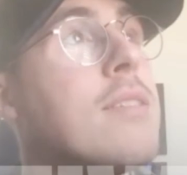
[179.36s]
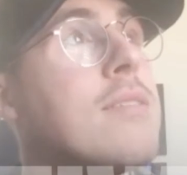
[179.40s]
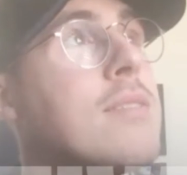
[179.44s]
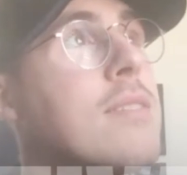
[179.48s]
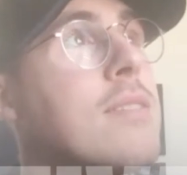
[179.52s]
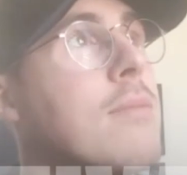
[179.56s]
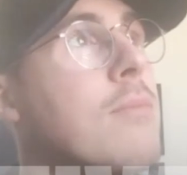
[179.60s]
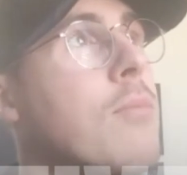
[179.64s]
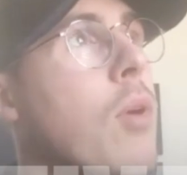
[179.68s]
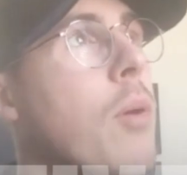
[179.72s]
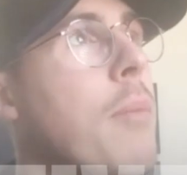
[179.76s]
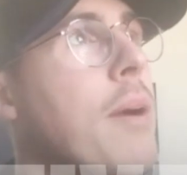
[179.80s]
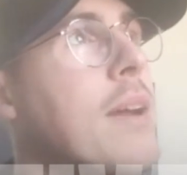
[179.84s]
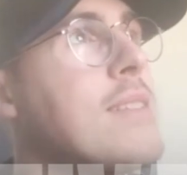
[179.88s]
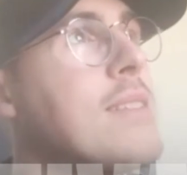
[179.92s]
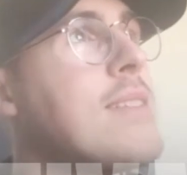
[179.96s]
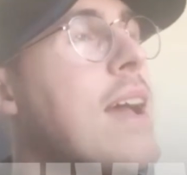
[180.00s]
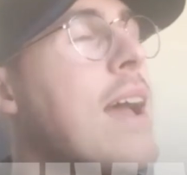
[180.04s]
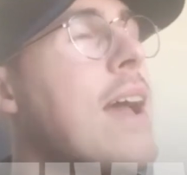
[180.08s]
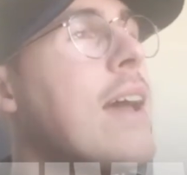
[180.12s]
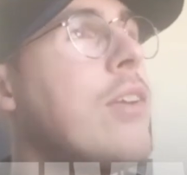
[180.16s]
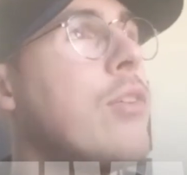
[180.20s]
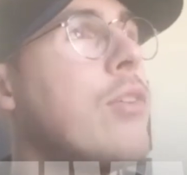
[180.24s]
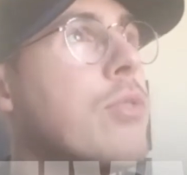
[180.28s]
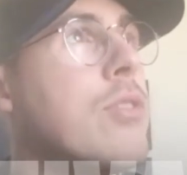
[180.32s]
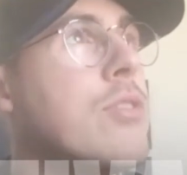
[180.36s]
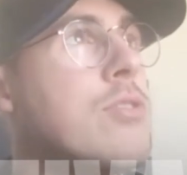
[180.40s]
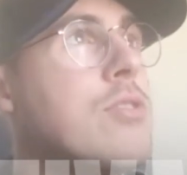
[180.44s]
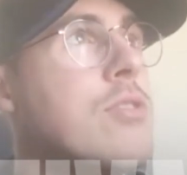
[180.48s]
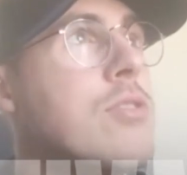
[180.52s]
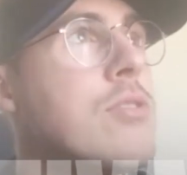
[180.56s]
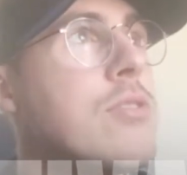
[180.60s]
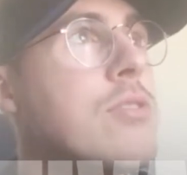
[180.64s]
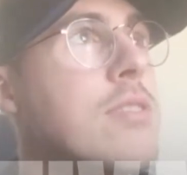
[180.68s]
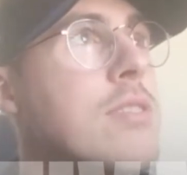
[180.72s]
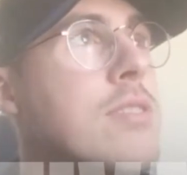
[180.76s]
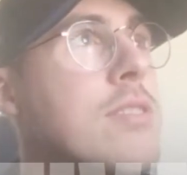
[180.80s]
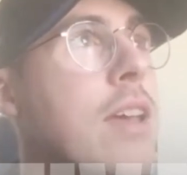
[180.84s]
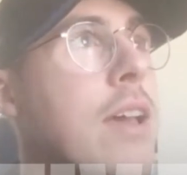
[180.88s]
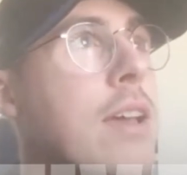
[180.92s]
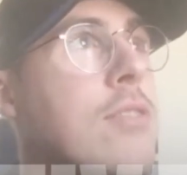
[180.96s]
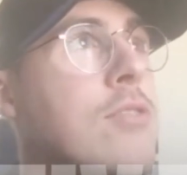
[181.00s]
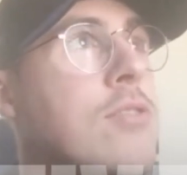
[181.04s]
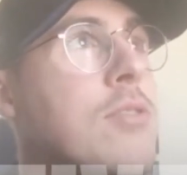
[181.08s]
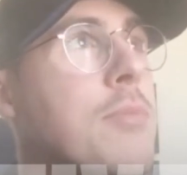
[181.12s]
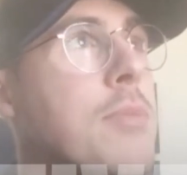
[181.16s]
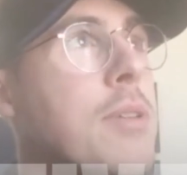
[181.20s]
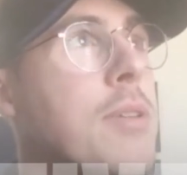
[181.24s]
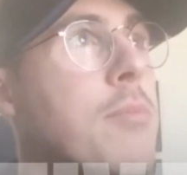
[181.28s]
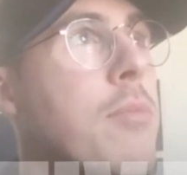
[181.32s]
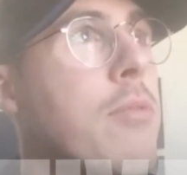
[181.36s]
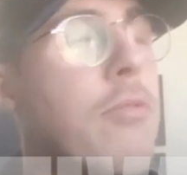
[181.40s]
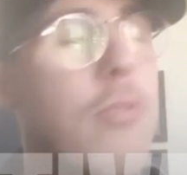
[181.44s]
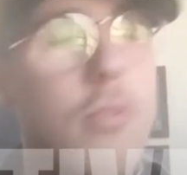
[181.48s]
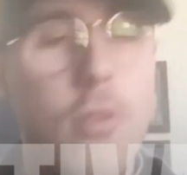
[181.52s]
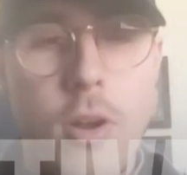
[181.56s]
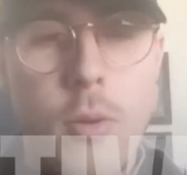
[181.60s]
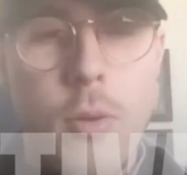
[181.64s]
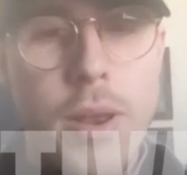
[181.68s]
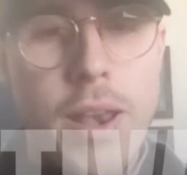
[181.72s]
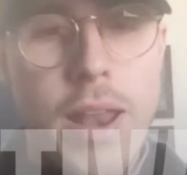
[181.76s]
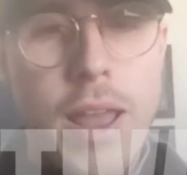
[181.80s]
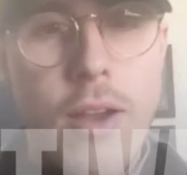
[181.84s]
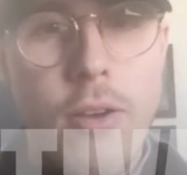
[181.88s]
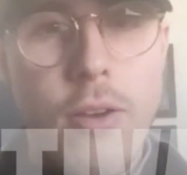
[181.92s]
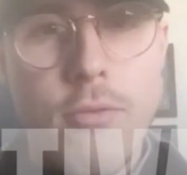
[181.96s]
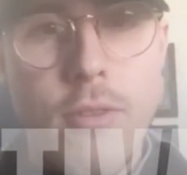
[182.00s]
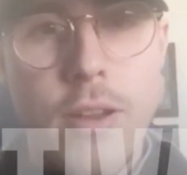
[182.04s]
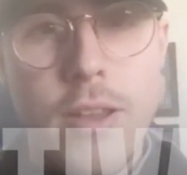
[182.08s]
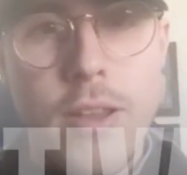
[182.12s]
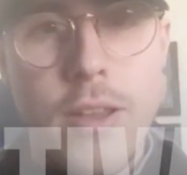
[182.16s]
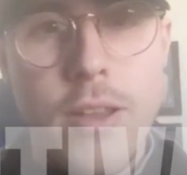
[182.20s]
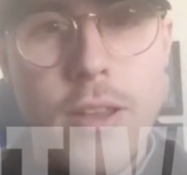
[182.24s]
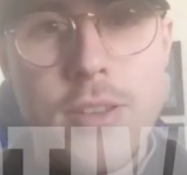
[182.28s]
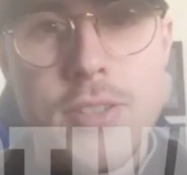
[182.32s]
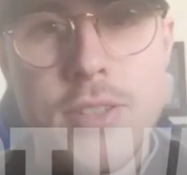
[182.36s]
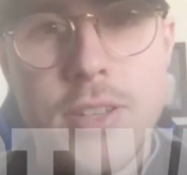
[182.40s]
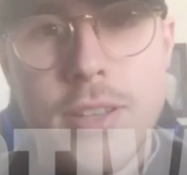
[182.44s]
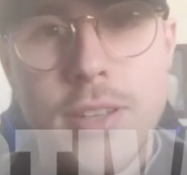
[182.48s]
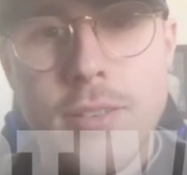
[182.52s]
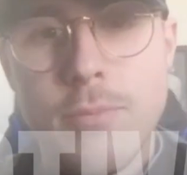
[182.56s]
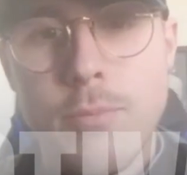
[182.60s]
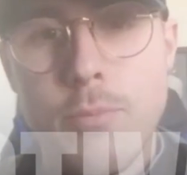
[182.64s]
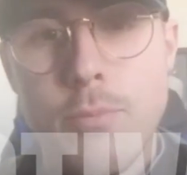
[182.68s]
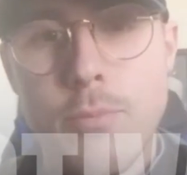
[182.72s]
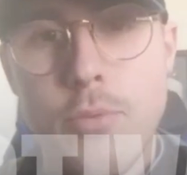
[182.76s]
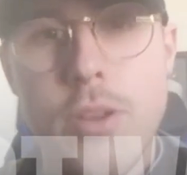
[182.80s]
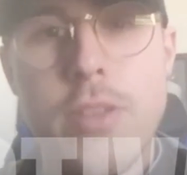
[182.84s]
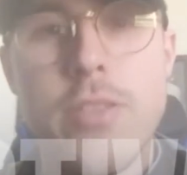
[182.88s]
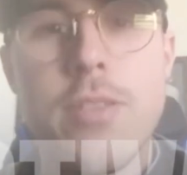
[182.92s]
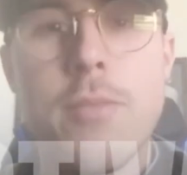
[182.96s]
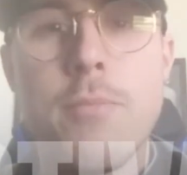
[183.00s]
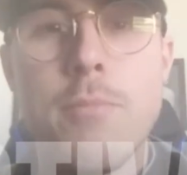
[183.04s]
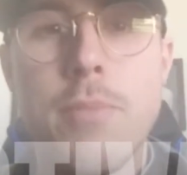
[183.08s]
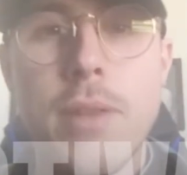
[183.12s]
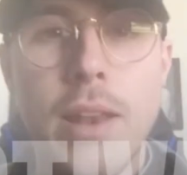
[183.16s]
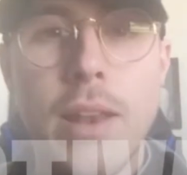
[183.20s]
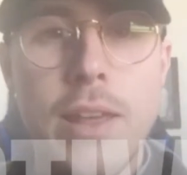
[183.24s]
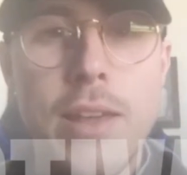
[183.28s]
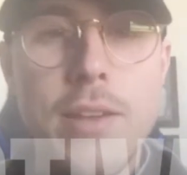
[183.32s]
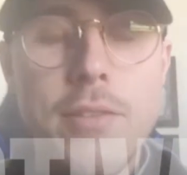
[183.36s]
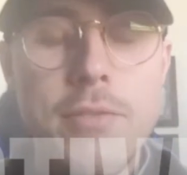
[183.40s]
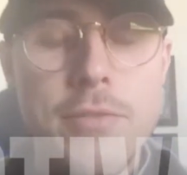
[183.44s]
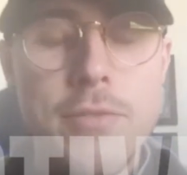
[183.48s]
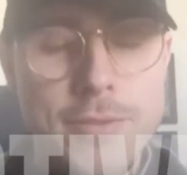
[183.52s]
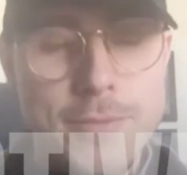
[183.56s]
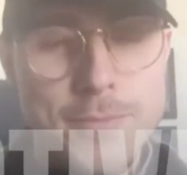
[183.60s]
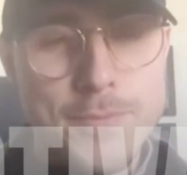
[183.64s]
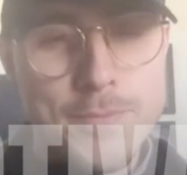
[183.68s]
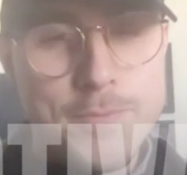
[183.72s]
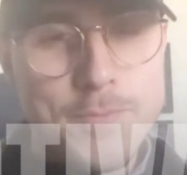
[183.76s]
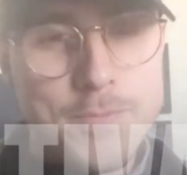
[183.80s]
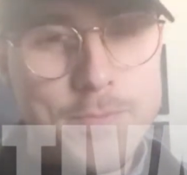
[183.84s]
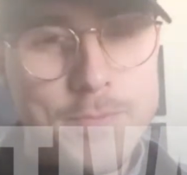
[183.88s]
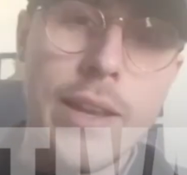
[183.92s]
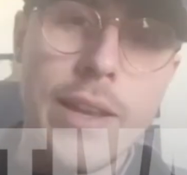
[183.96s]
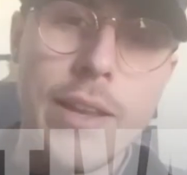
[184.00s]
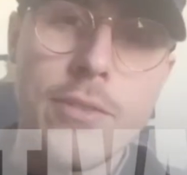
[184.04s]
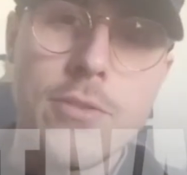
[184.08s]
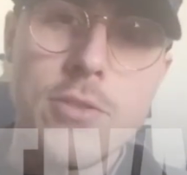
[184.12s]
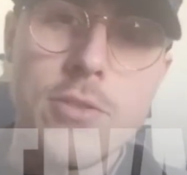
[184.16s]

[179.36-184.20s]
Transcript: my dad always used to say to me before I went out racing, breathe and believe it.